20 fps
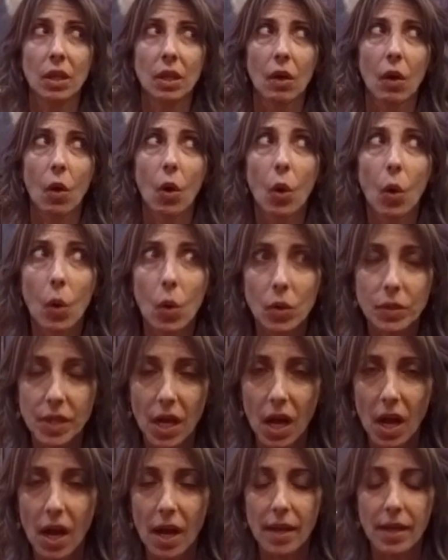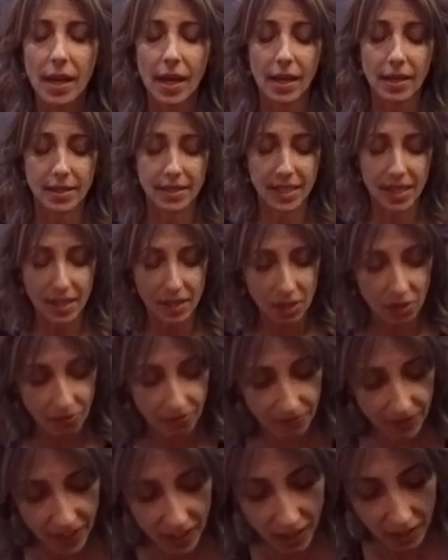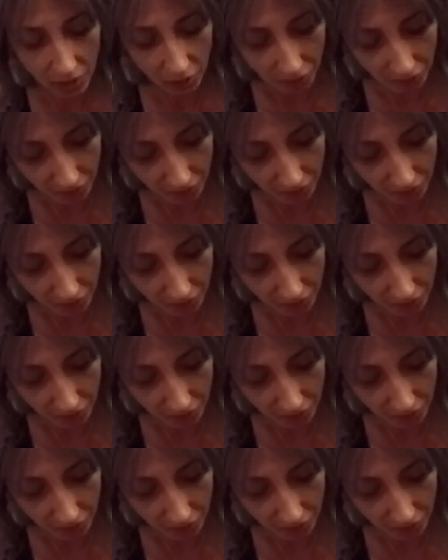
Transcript: hold on and dig their feet in